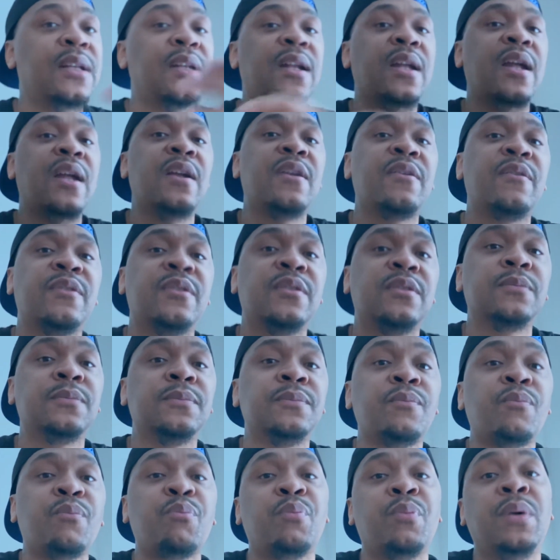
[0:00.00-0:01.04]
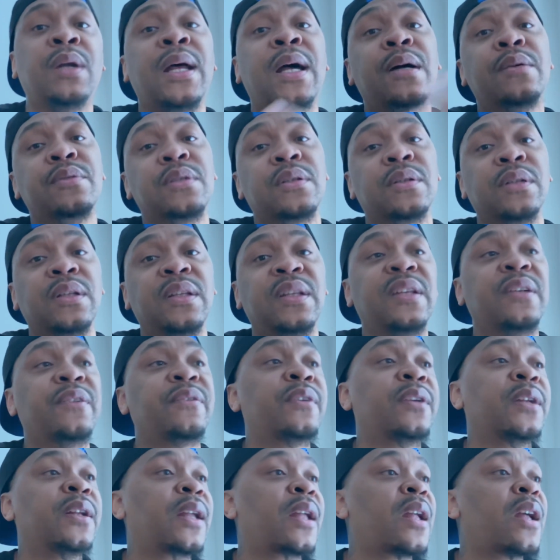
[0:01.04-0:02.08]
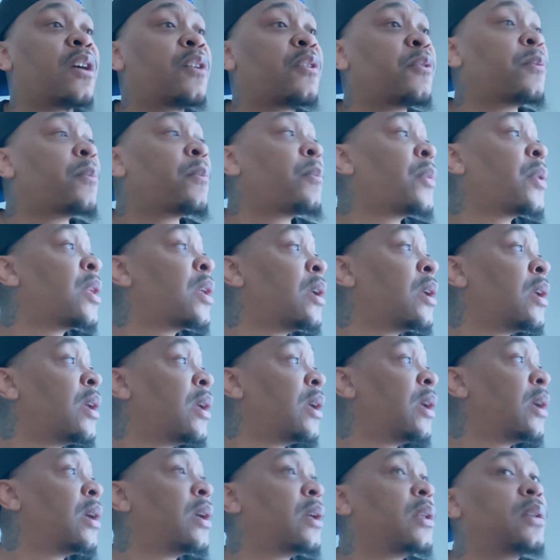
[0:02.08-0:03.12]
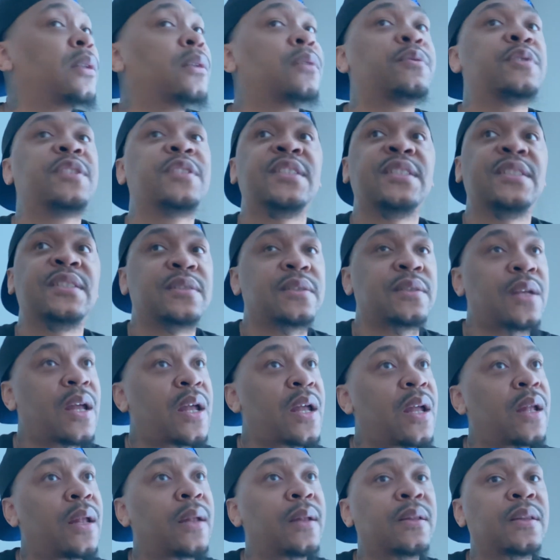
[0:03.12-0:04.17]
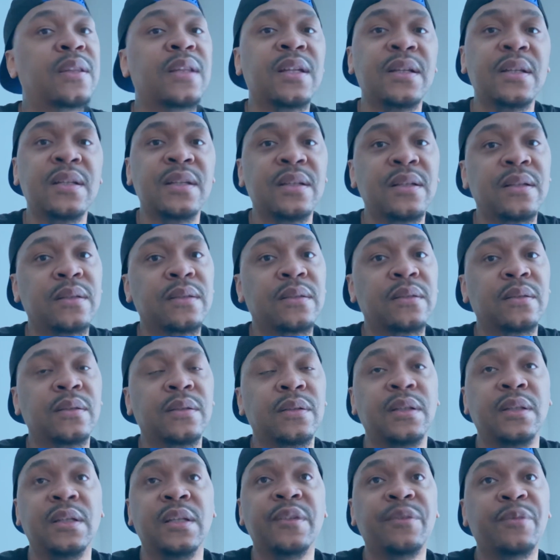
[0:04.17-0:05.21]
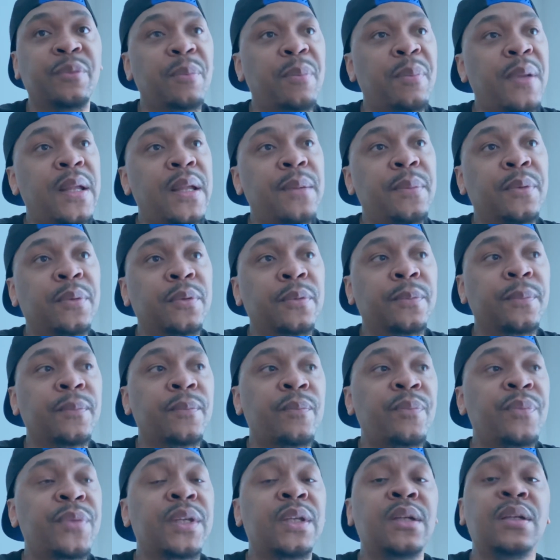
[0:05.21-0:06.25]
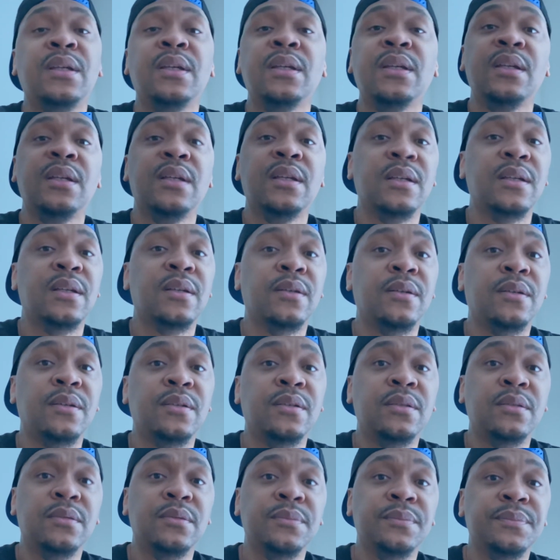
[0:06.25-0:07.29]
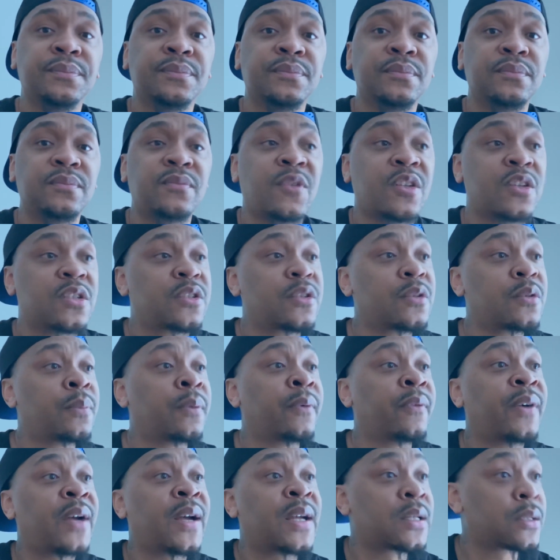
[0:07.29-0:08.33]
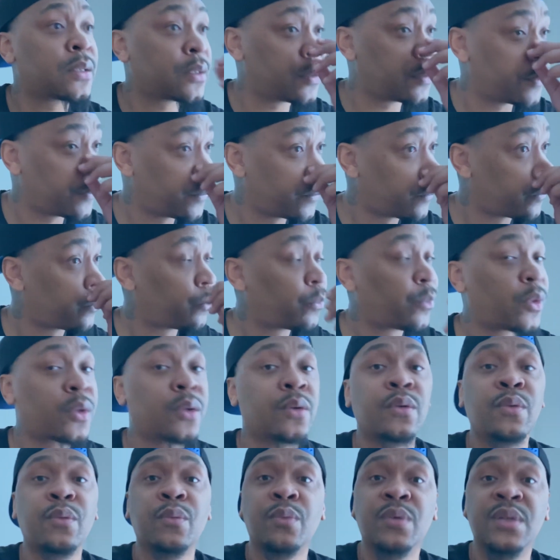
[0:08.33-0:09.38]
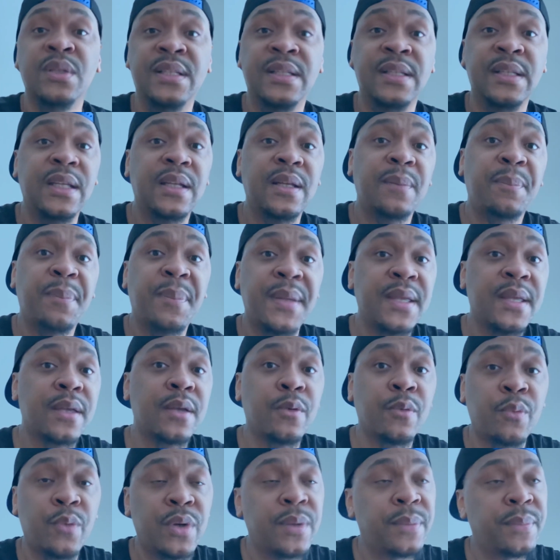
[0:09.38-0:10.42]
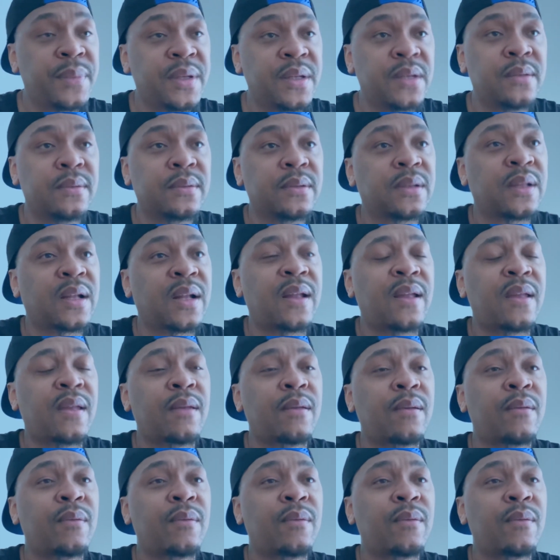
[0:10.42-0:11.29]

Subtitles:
at Averitt. But I was on a different account, and it was the same thing, different people. The supervisor was nitpicking with me. Like,